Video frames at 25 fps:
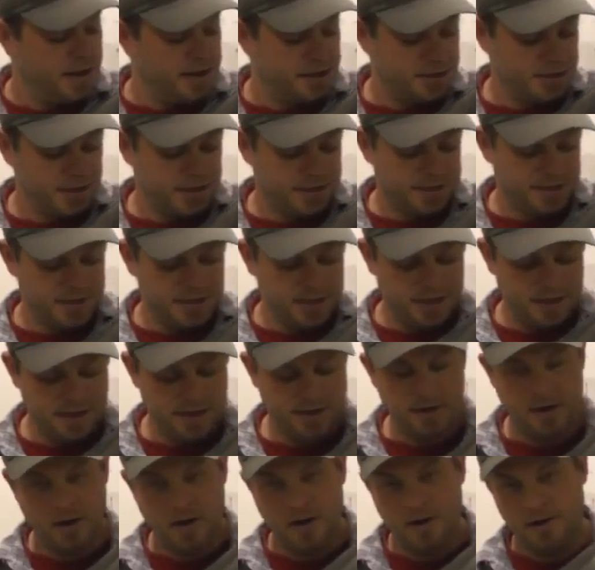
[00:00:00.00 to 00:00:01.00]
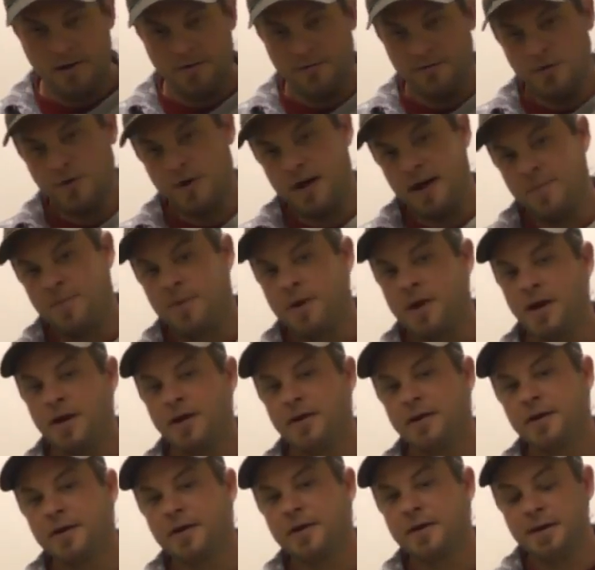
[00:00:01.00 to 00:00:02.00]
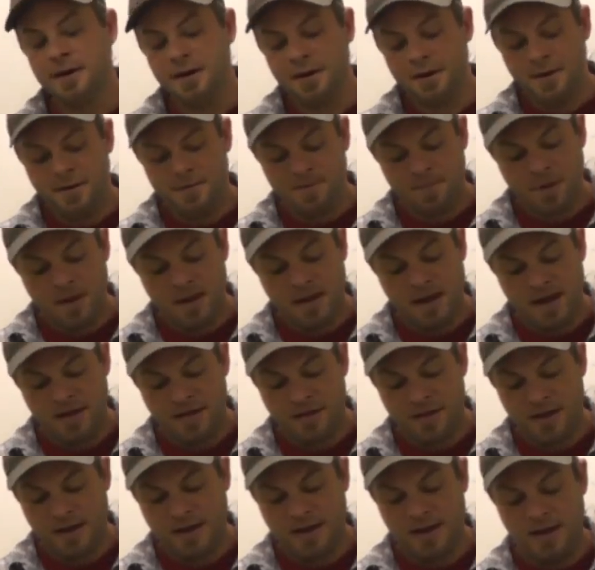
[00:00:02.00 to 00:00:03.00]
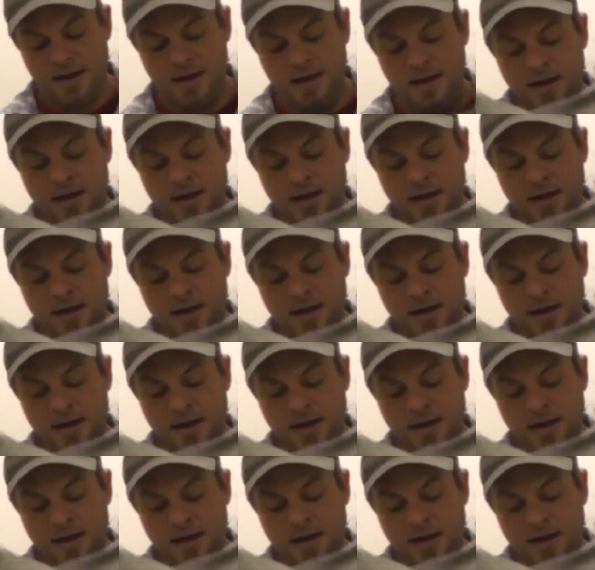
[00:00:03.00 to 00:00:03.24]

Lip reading: It's just in an olive drab color. And I think